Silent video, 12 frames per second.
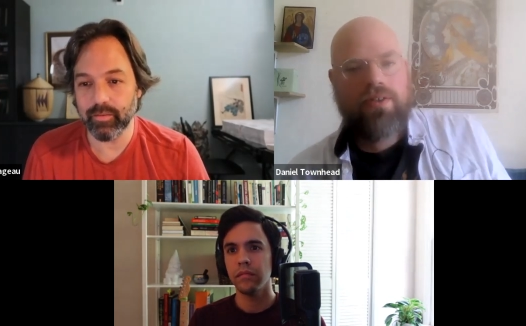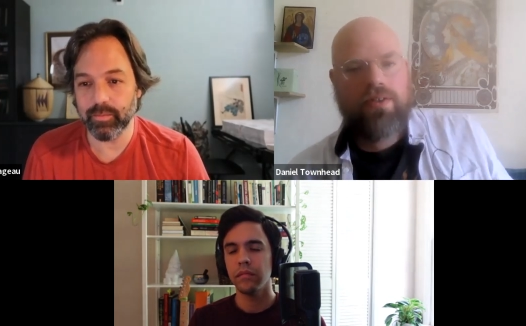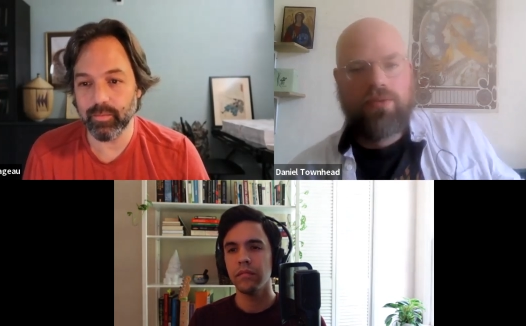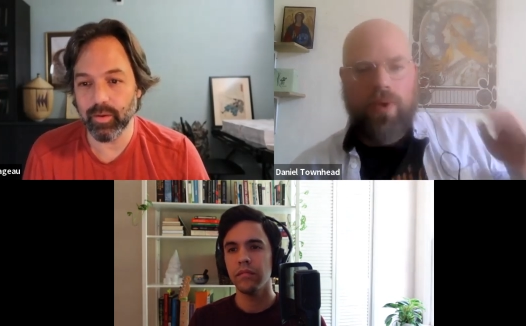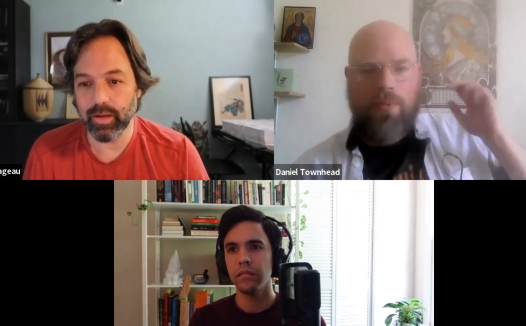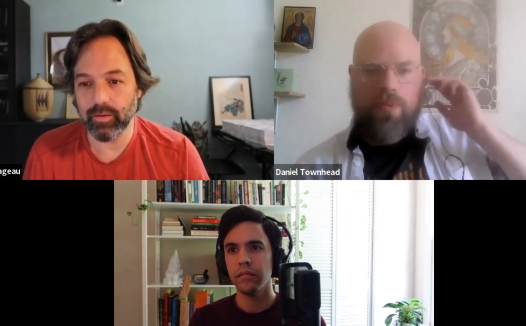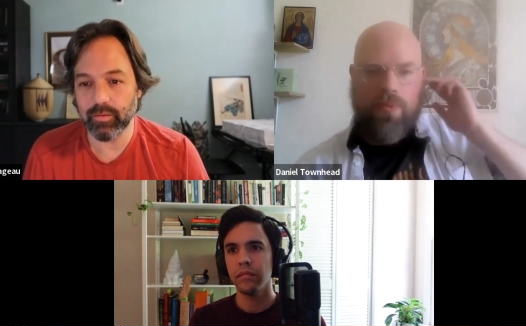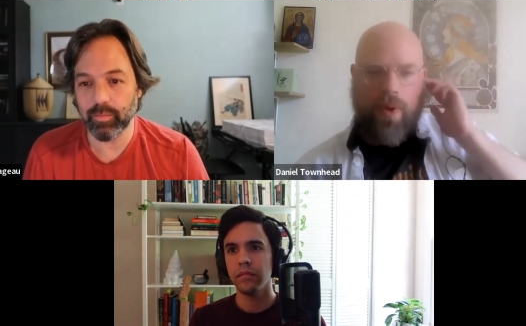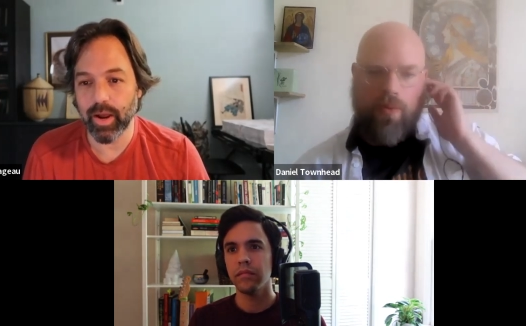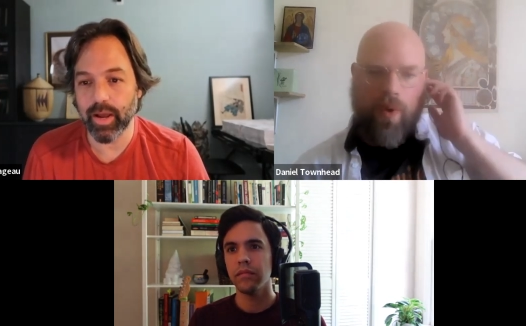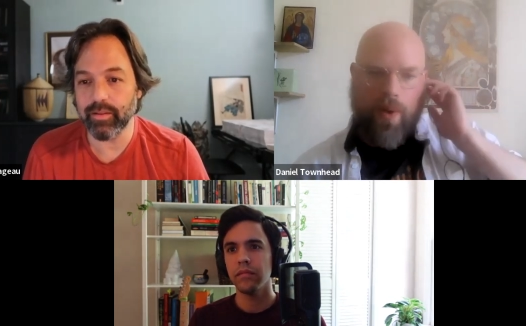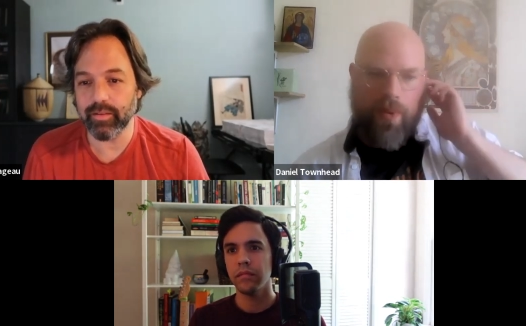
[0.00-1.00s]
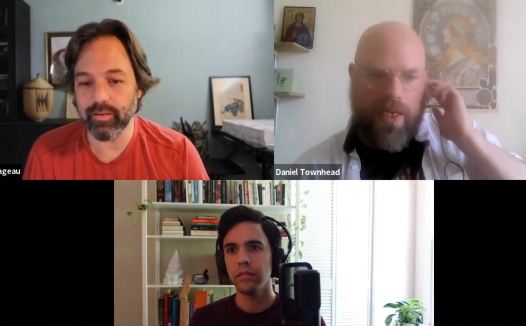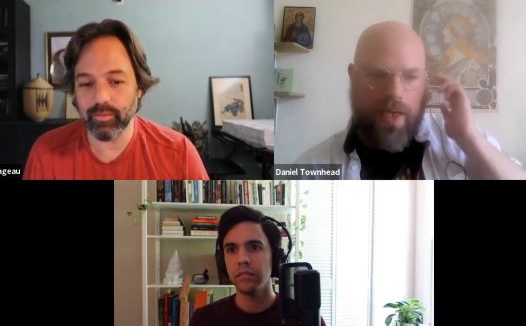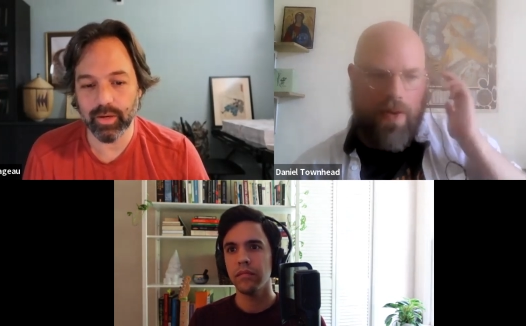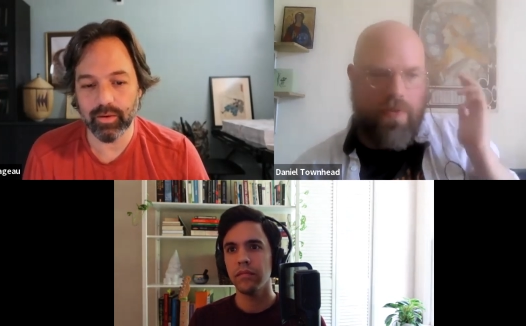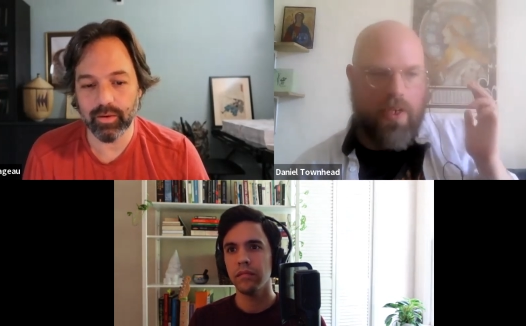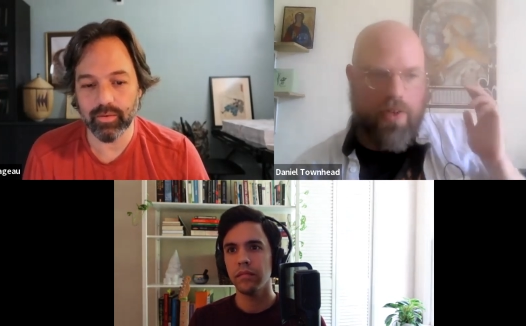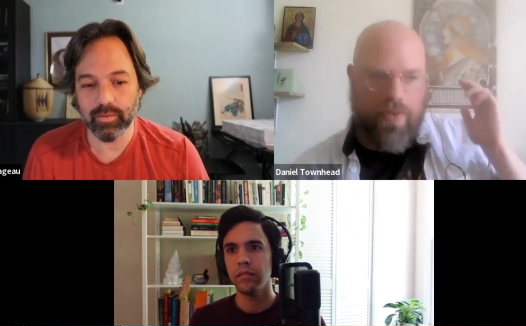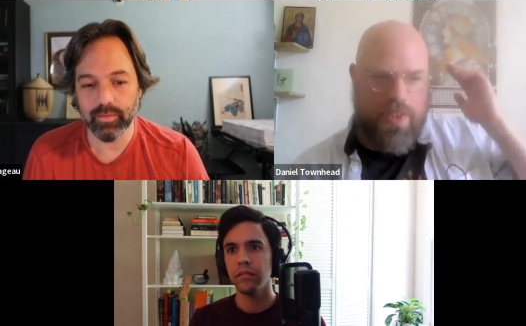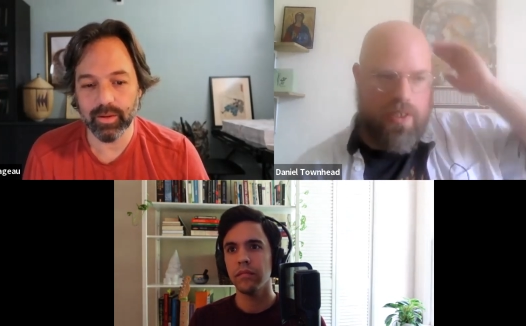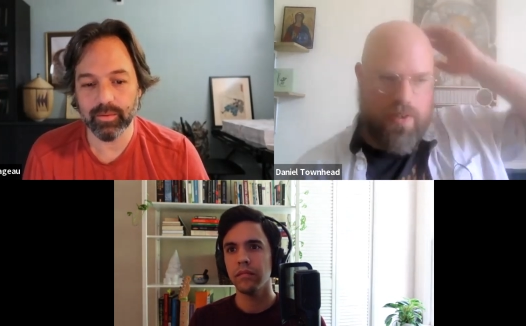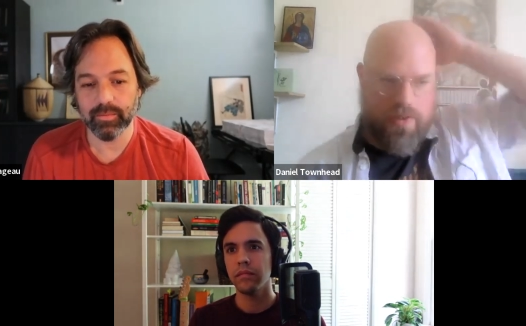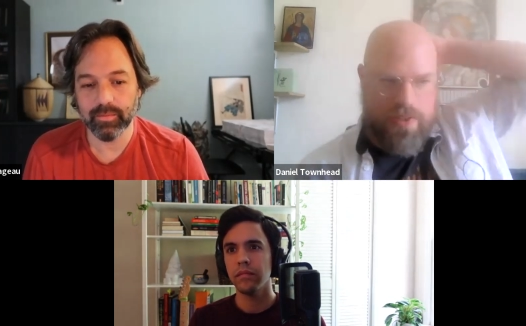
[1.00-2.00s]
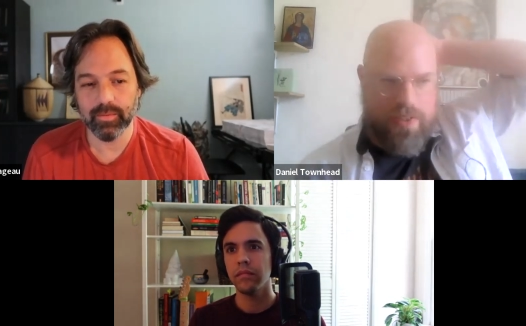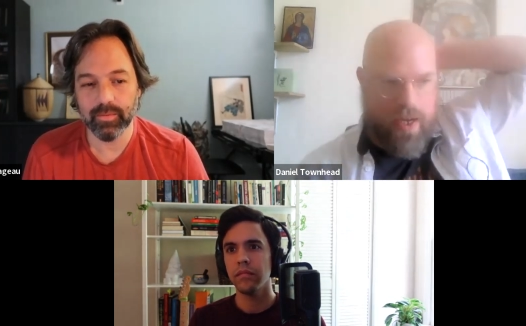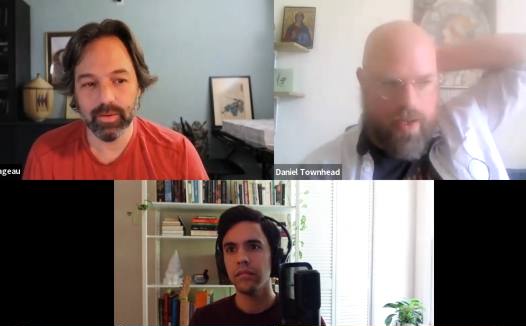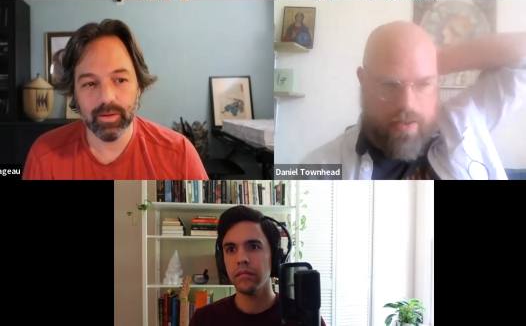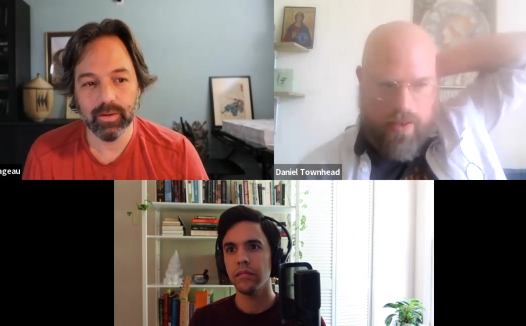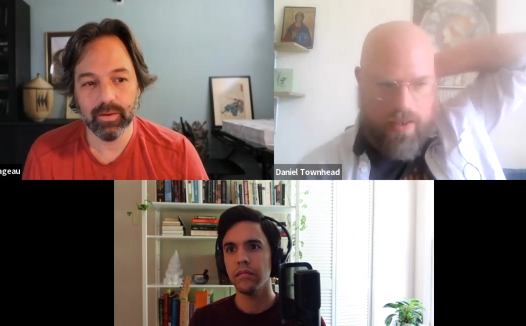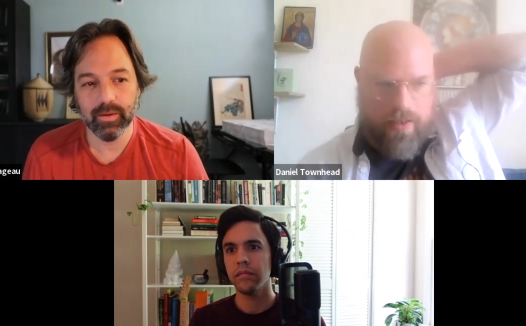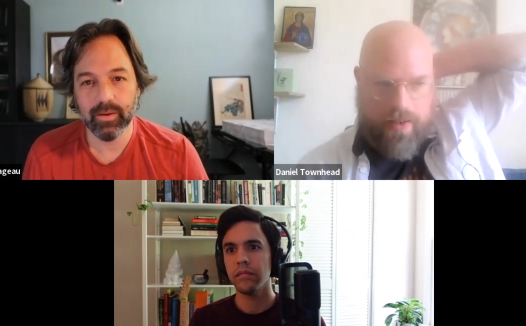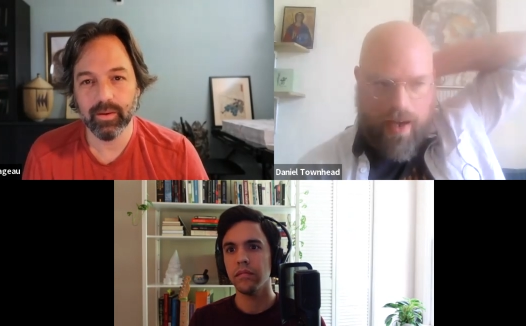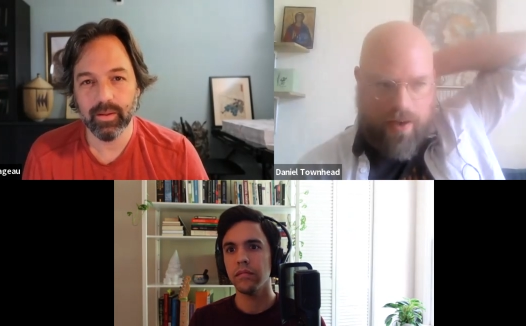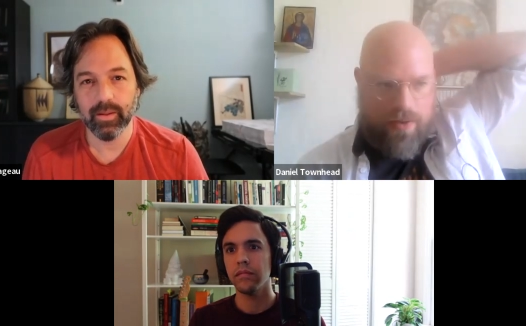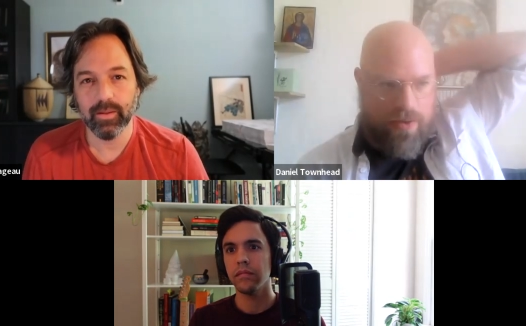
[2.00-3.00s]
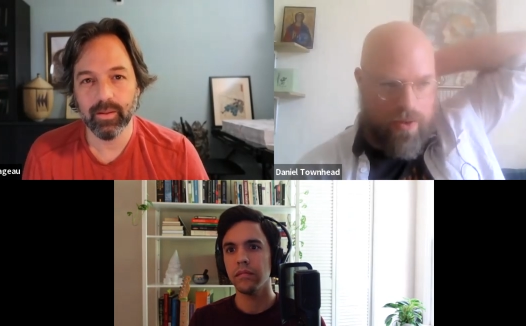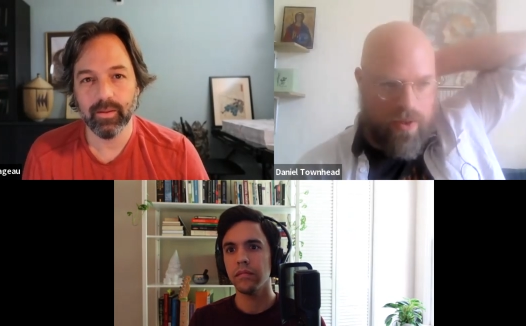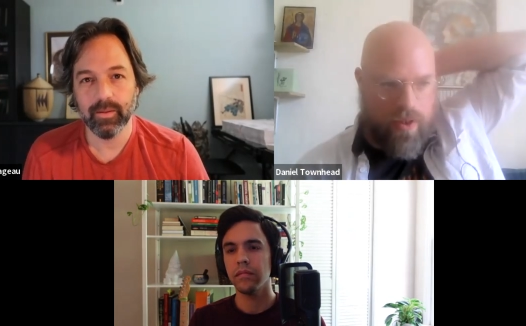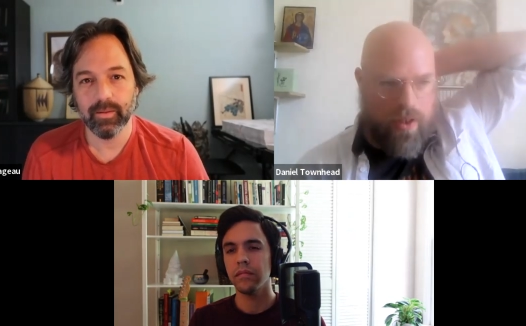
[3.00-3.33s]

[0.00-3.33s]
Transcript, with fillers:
Speaker 1: and when, when and we lived in a Christian society, and now